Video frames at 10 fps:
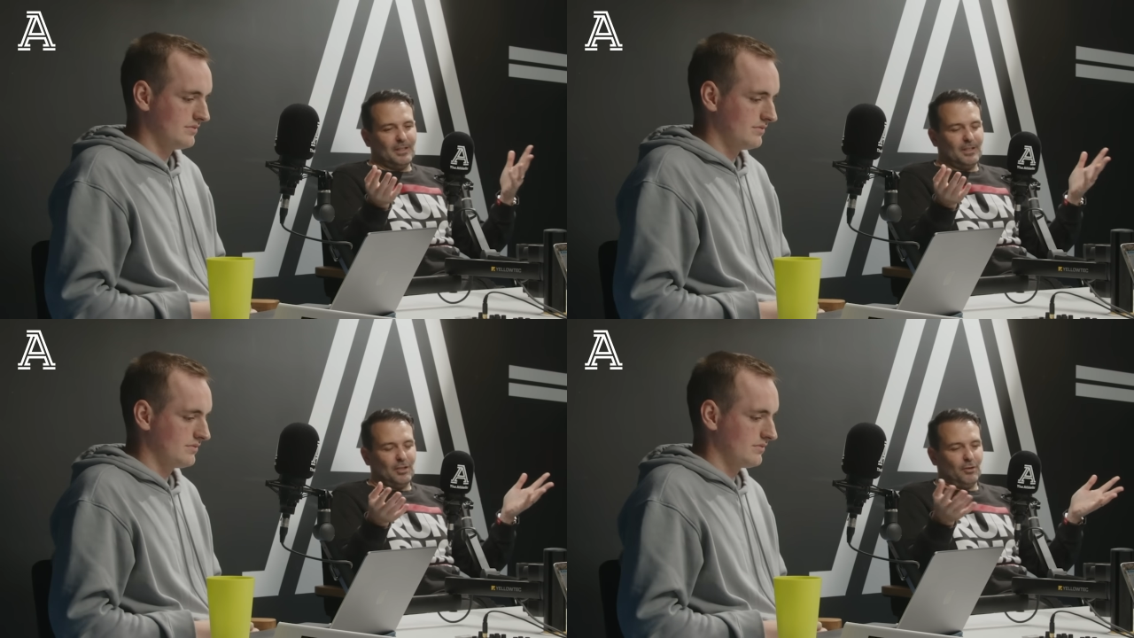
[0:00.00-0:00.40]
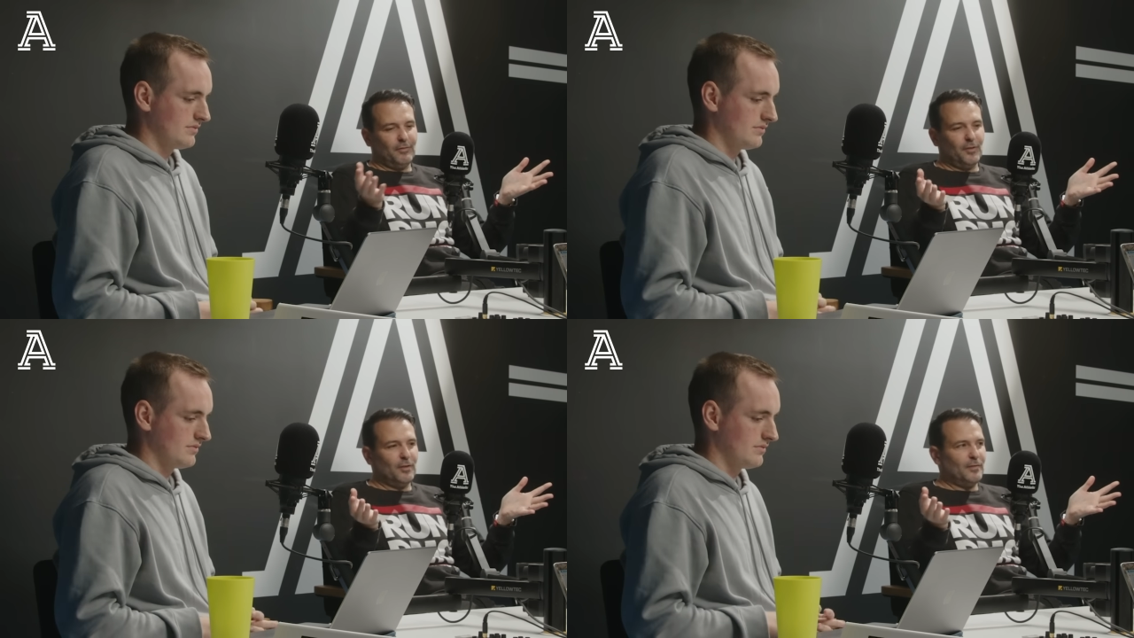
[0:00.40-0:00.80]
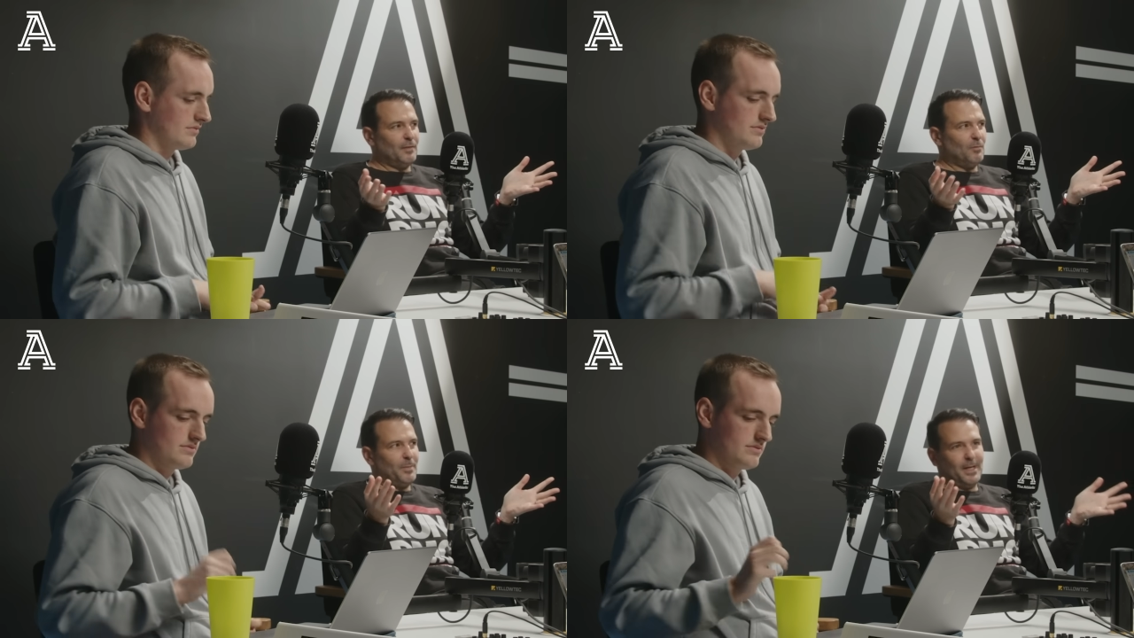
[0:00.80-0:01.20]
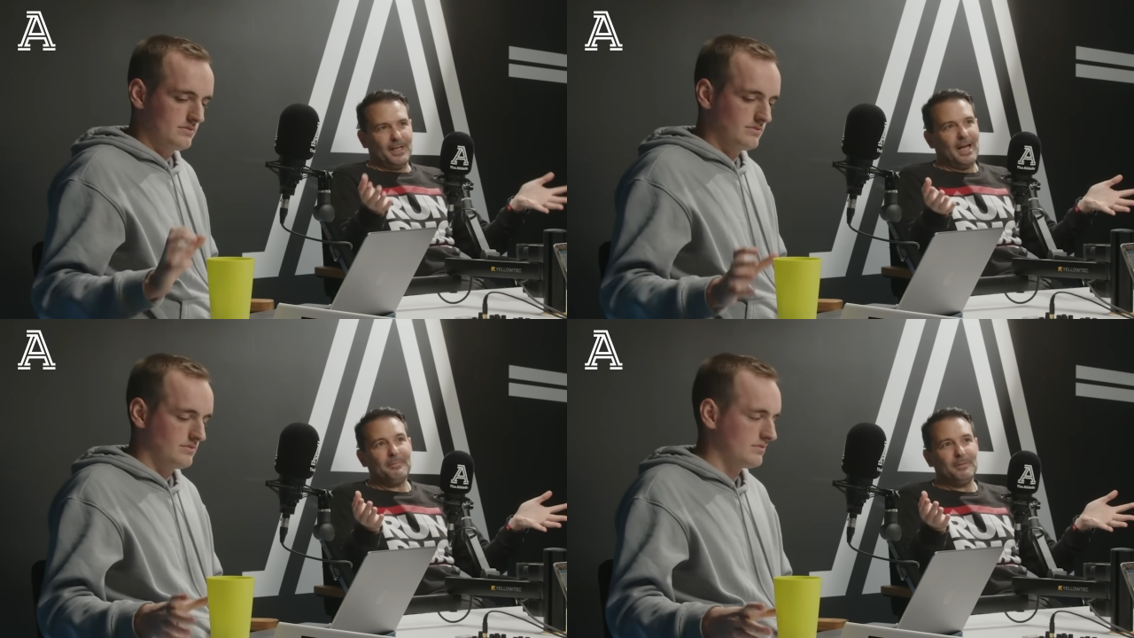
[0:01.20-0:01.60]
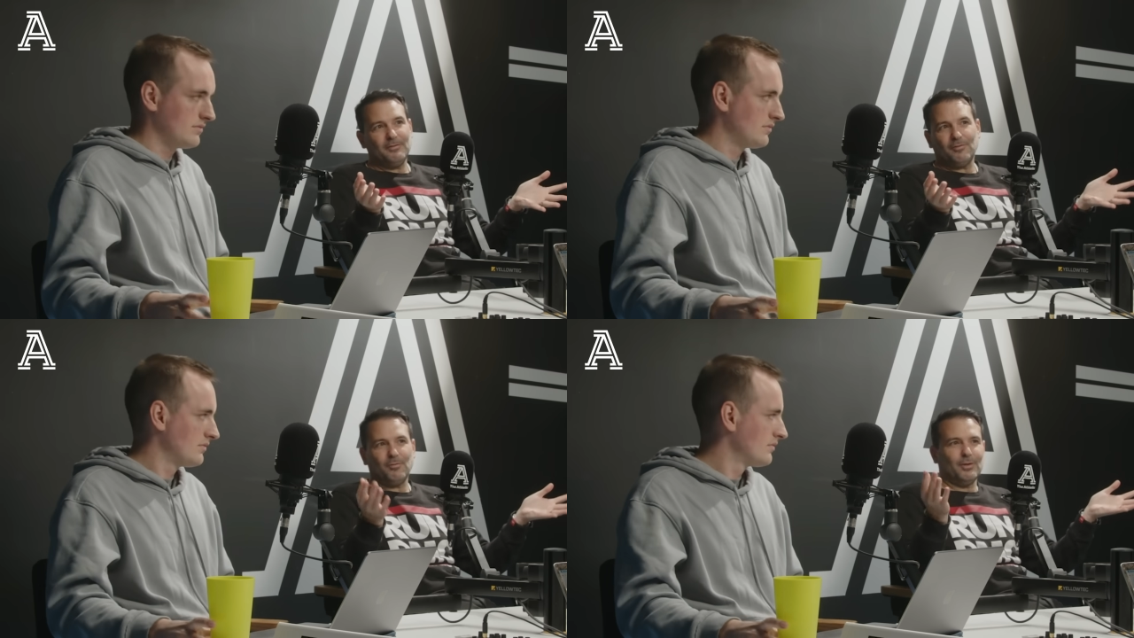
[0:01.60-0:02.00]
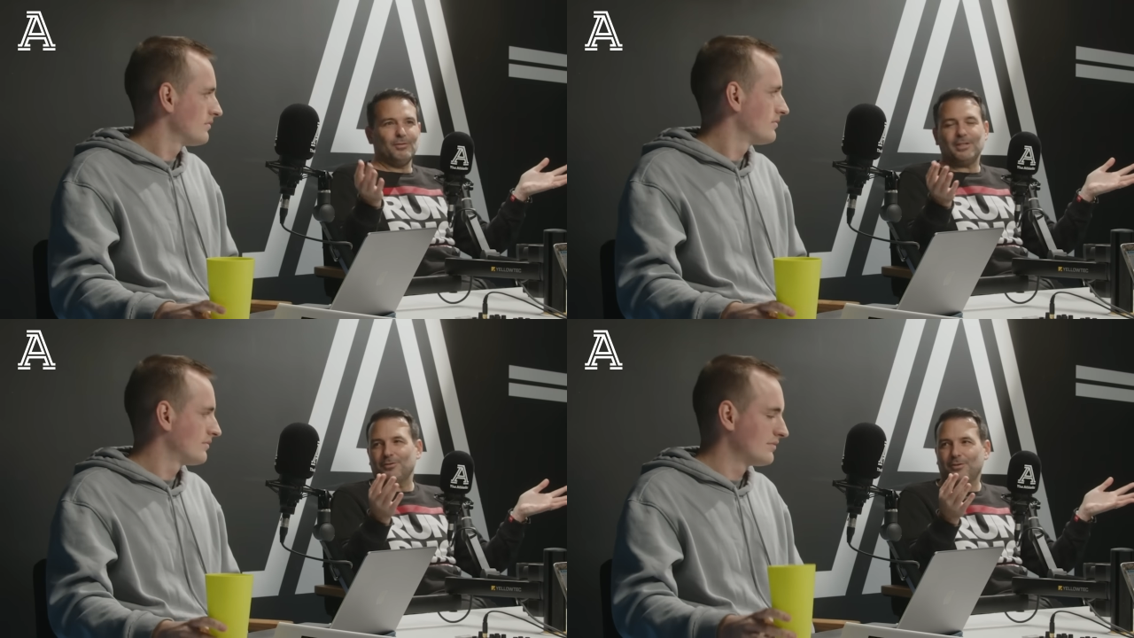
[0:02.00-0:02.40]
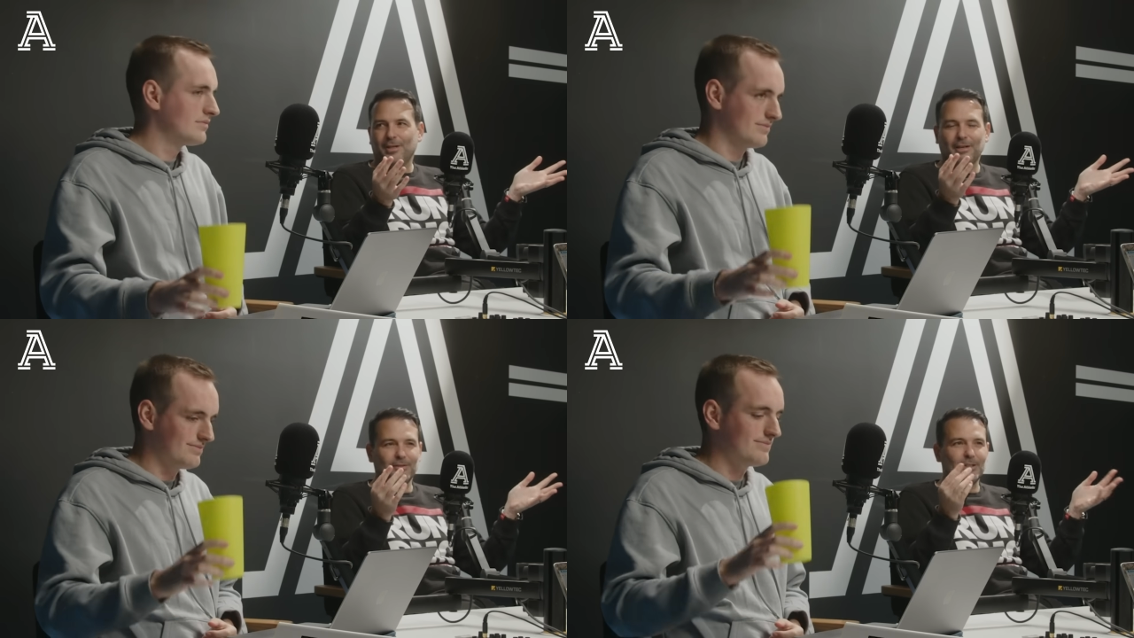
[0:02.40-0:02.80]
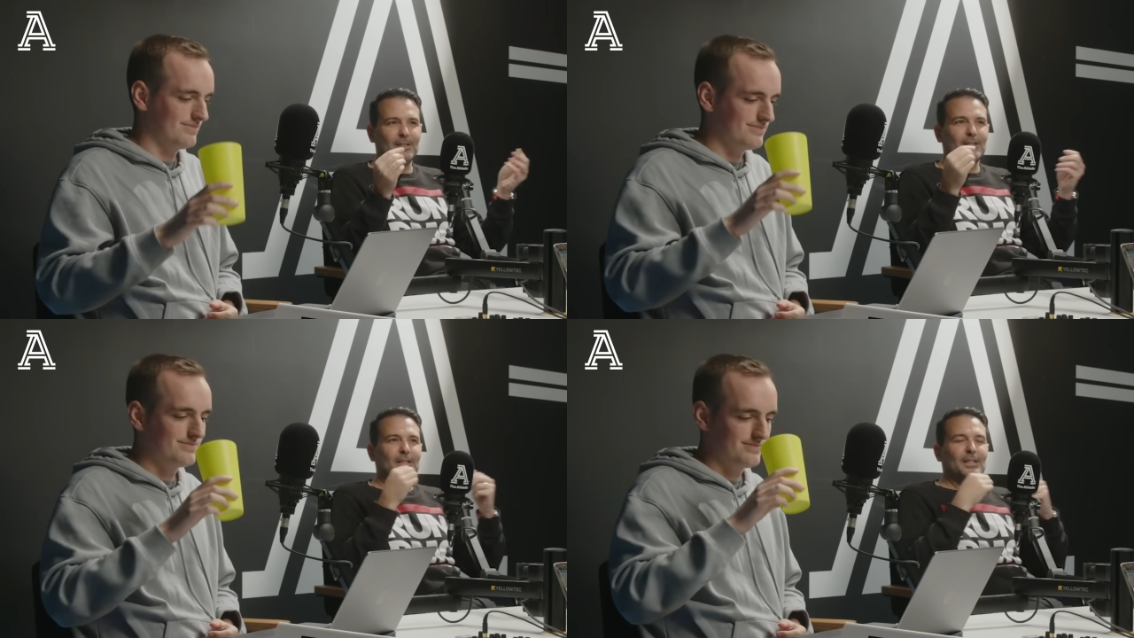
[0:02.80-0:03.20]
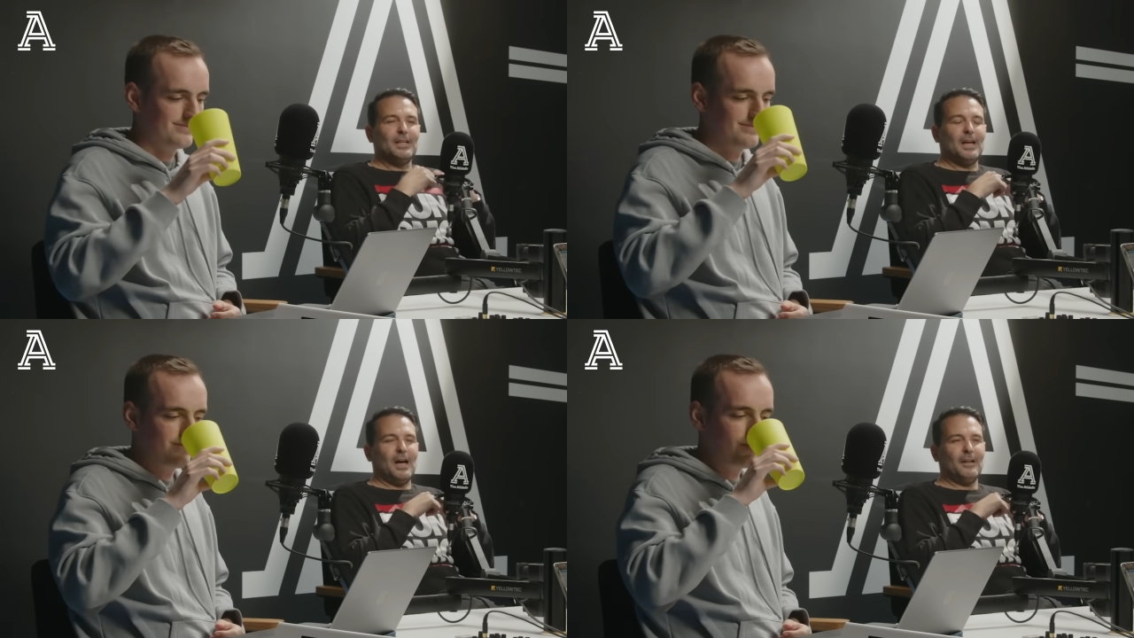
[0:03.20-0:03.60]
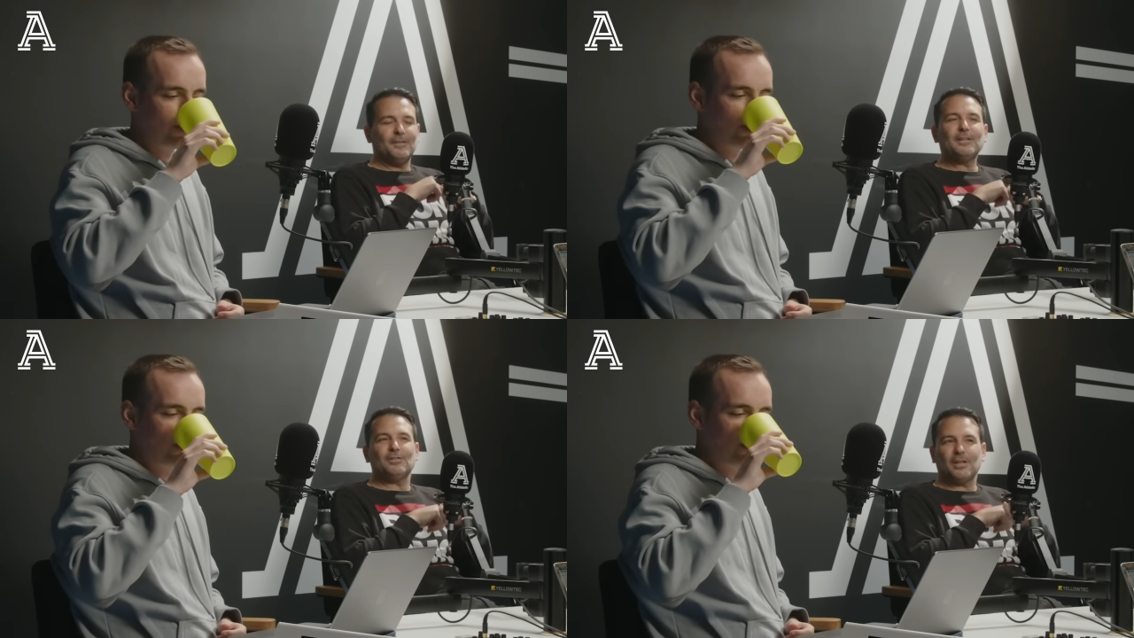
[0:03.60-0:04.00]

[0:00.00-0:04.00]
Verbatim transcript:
Speaker 1: you know a third of them will be unhappy for one reason or another I think you